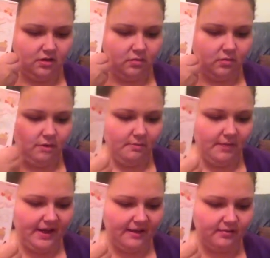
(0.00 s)
one
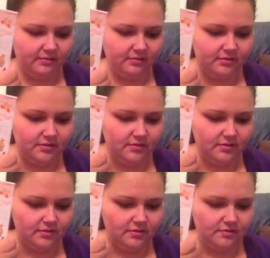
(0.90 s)
pound
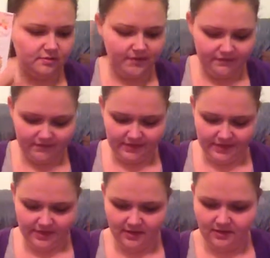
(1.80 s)

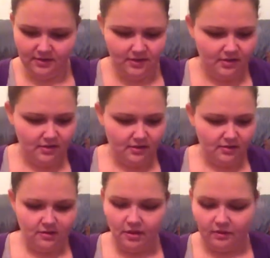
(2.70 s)
fifty.
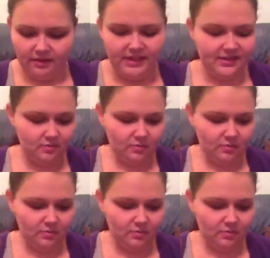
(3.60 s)
No, these